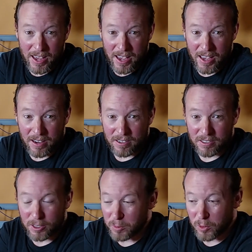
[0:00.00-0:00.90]

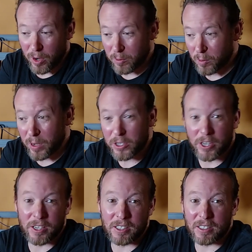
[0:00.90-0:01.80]
and subscribe to my
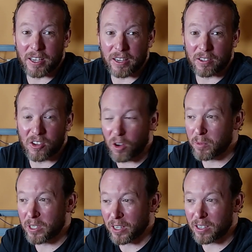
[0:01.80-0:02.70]
channel and
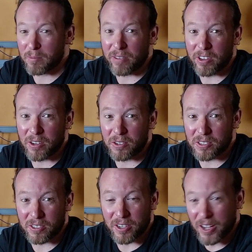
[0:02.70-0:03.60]
comment under my
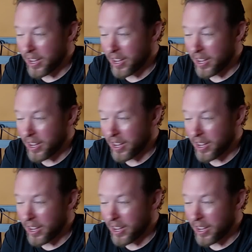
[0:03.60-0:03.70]
videos,